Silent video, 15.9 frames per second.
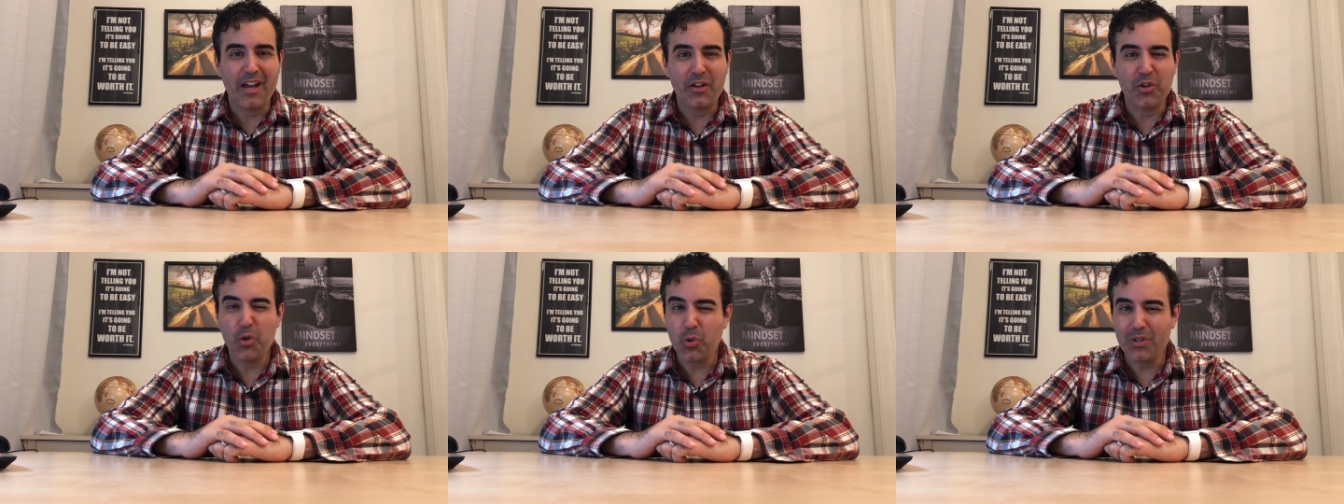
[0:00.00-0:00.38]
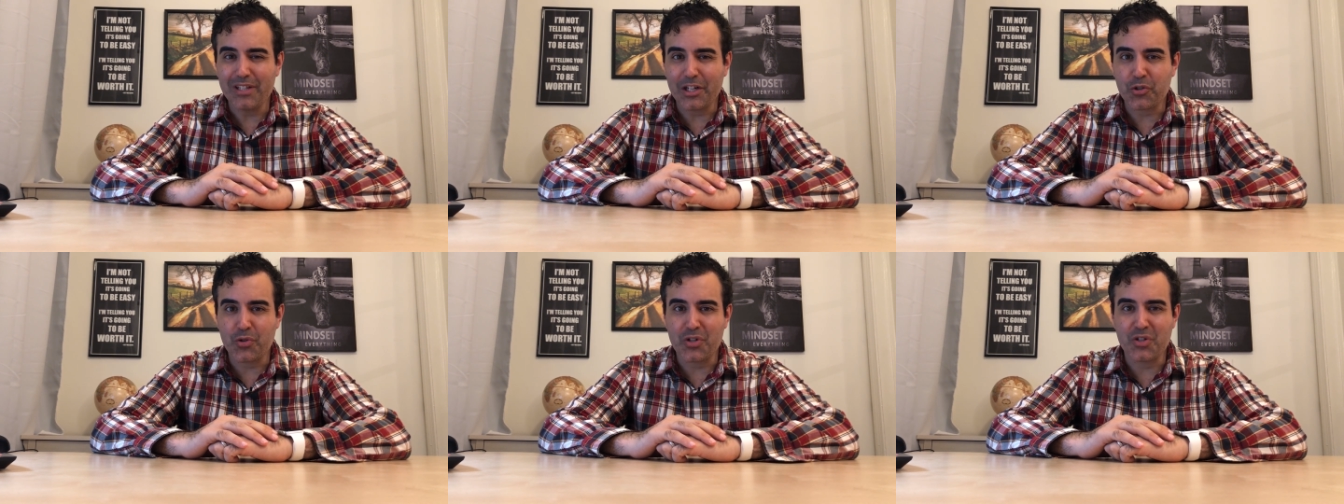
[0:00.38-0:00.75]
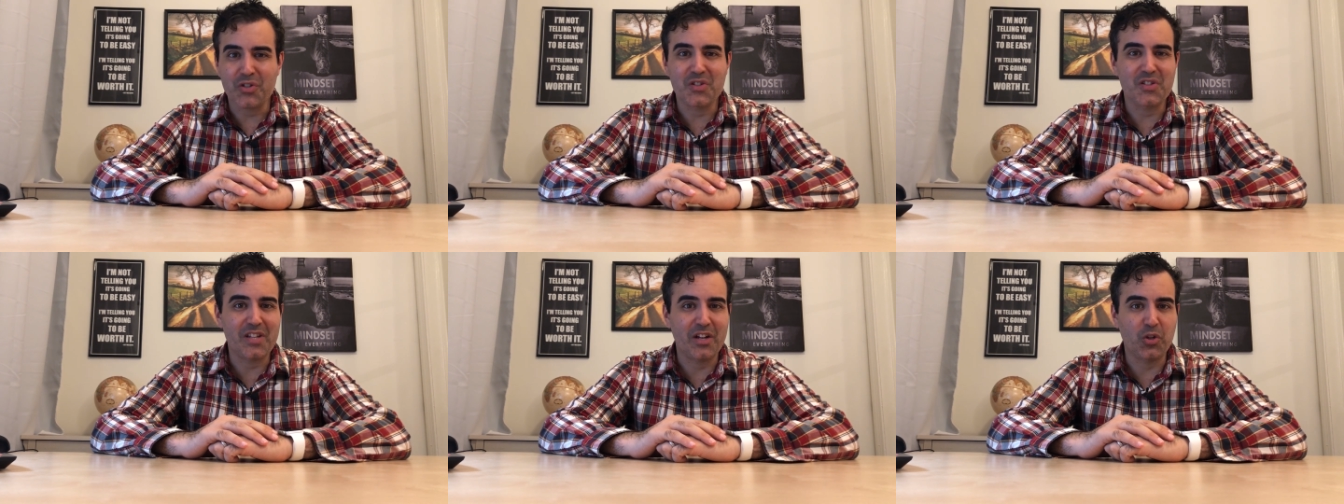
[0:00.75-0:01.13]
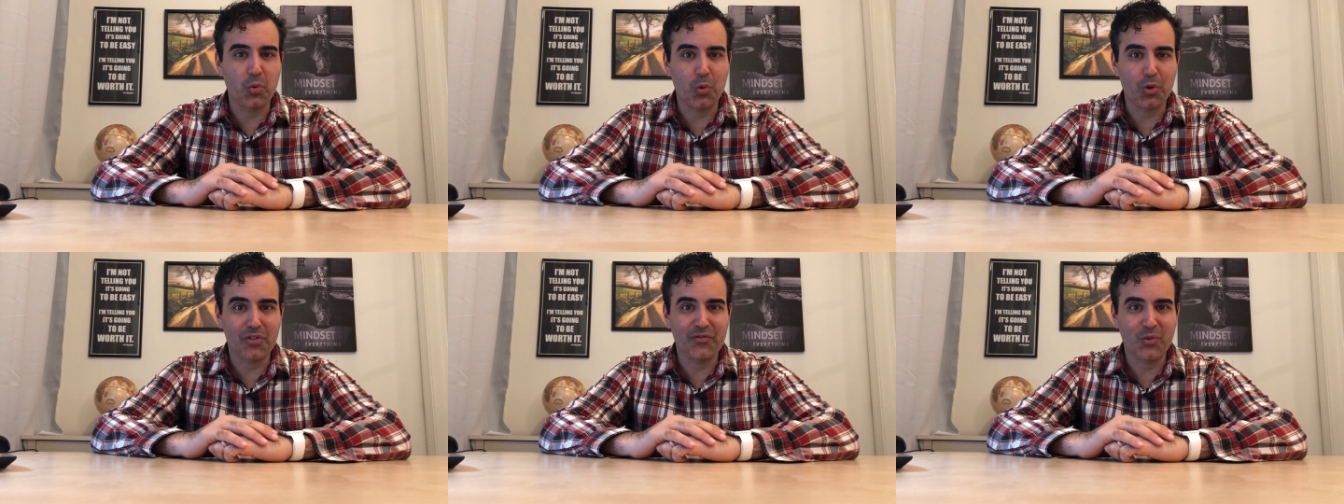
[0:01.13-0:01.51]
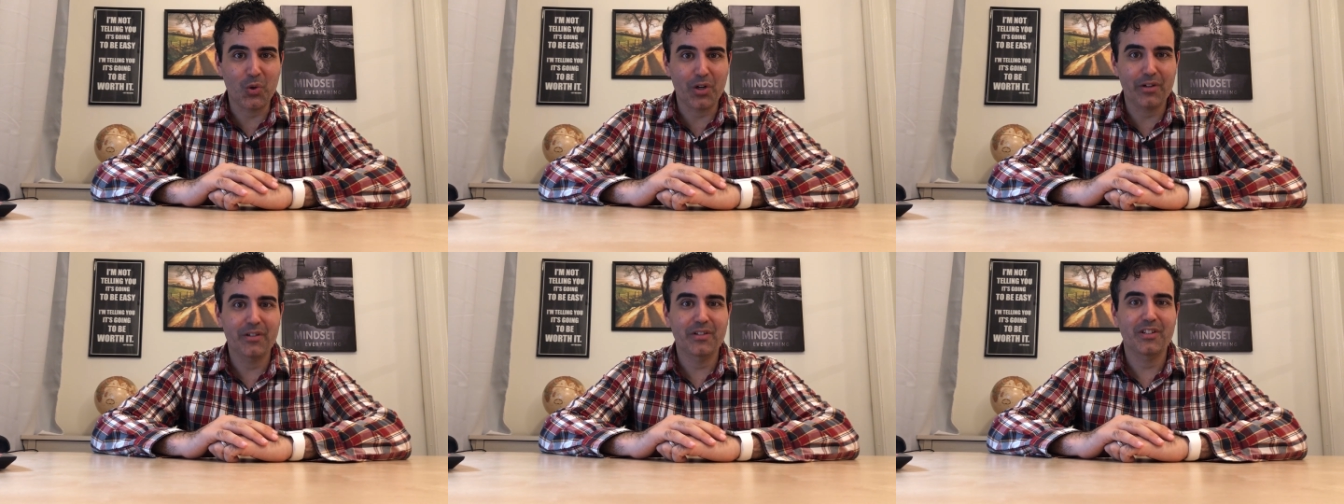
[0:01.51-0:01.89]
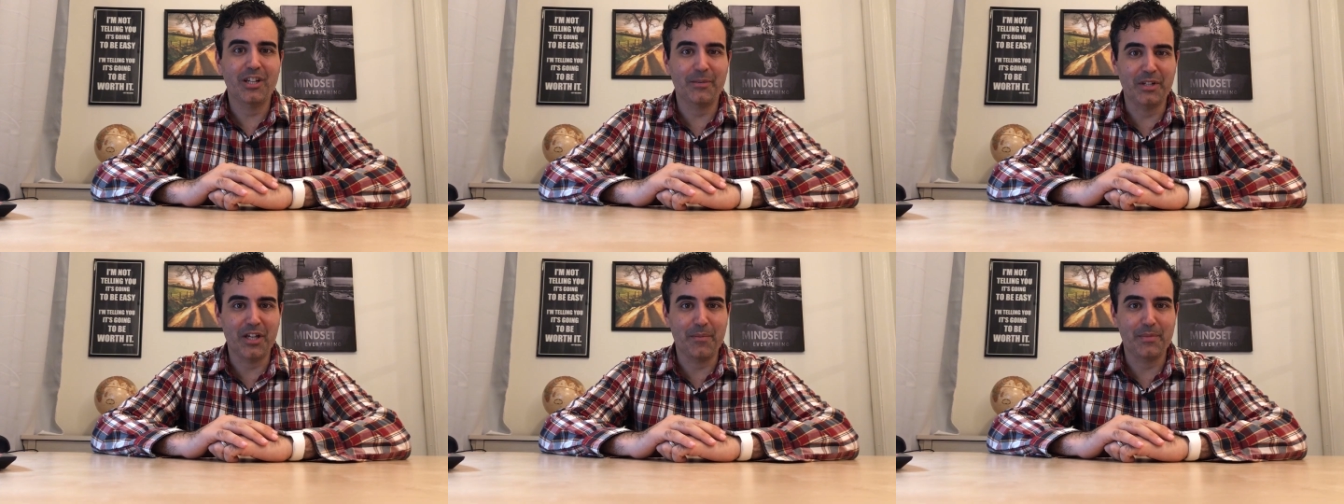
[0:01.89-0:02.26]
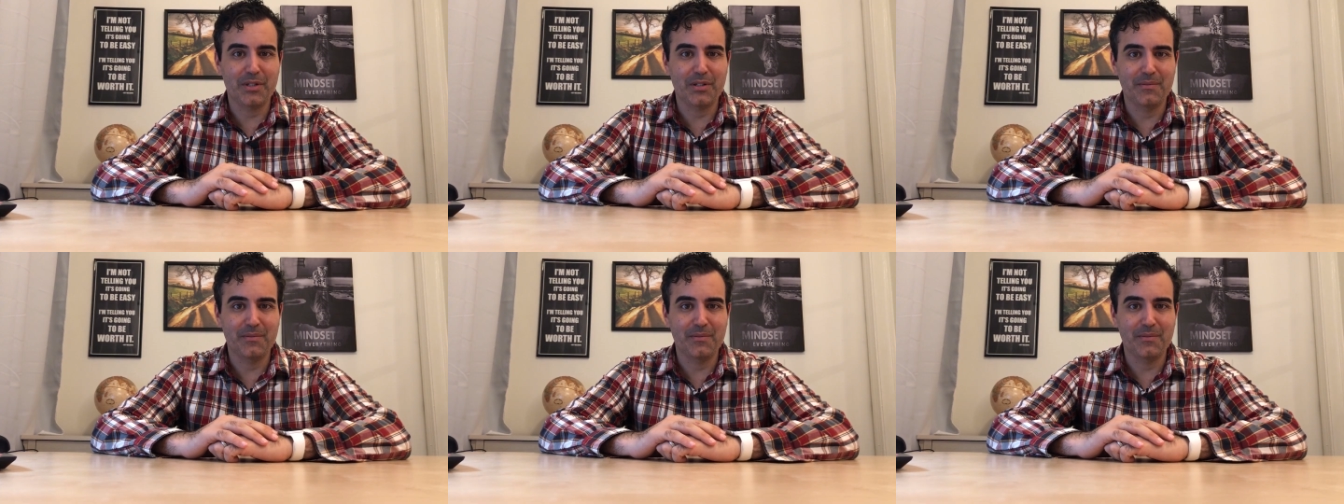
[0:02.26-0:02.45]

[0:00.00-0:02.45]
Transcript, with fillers: and who electricians tend to work for. Coming up.